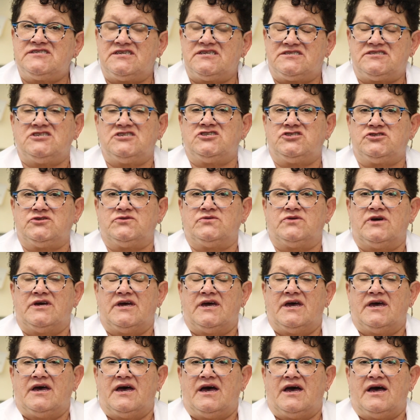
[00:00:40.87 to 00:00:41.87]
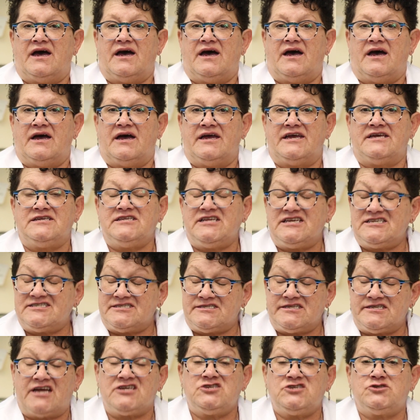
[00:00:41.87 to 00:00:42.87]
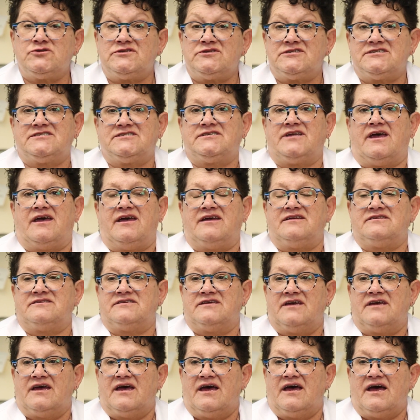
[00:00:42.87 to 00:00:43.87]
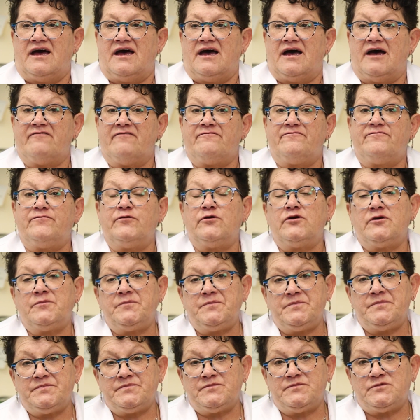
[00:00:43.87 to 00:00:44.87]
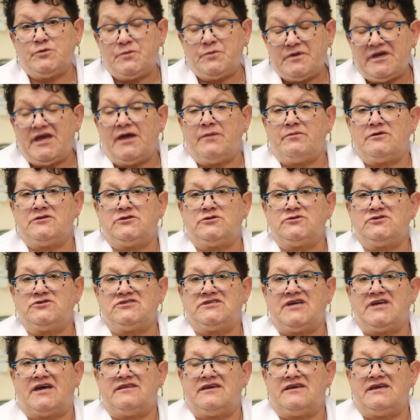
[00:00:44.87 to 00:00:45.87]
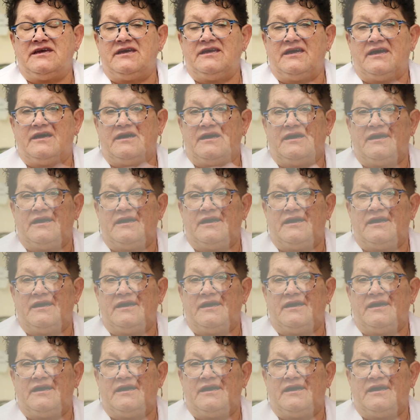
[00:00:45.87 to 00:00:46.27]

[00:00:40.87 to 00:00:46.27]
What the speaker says: the tissue in its natural state to be able to study